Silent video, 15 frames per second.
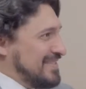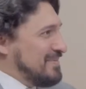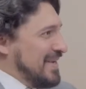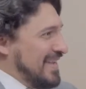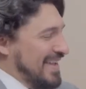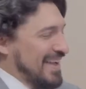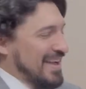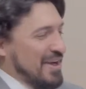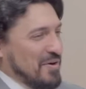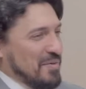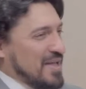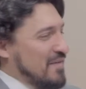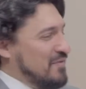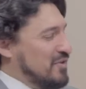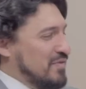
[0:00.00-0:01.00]
We, will
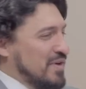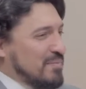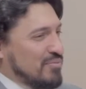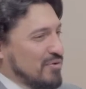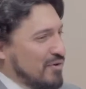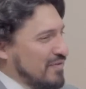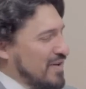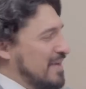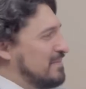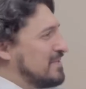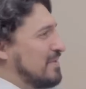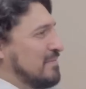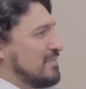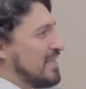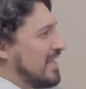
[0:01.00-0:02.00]
have to reprogram
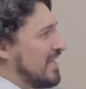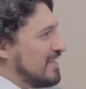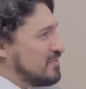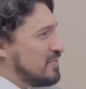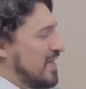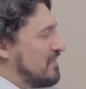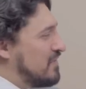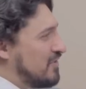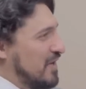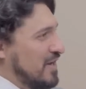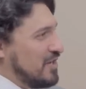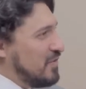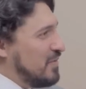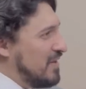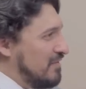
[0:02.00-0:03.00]
some things. We'll have to create
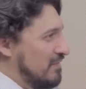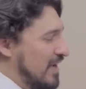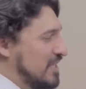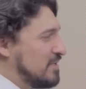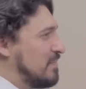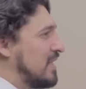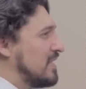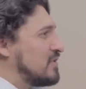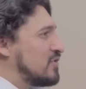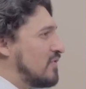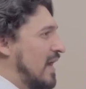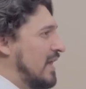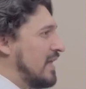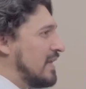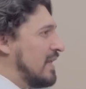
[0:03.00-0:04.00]
a new interface, but let's
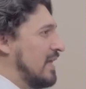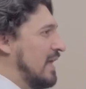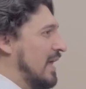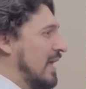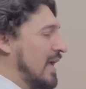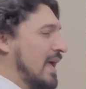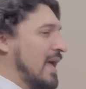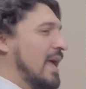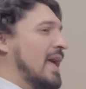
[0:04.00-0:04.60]
try it. Hmm.